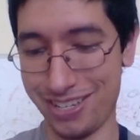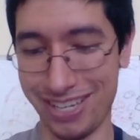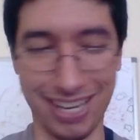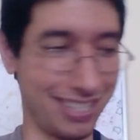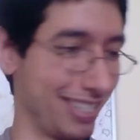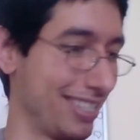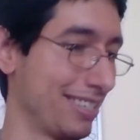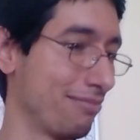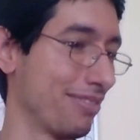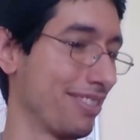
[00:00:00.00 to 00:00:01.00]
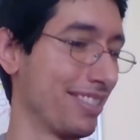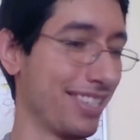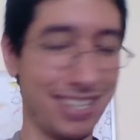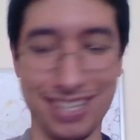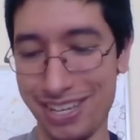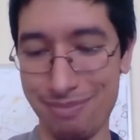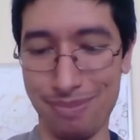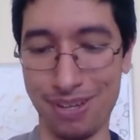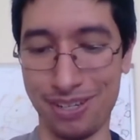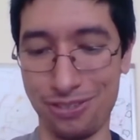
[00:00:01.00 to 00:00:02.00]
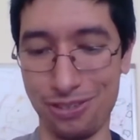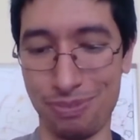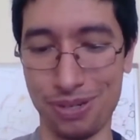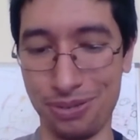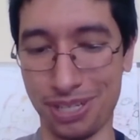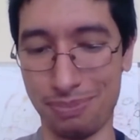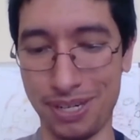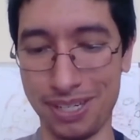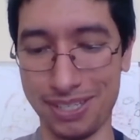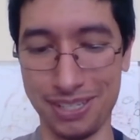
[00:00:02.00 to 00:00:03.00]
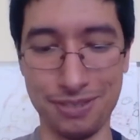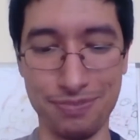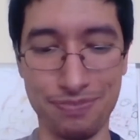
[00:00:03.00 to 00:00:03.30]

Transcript: Guys, this has been a super cool experience though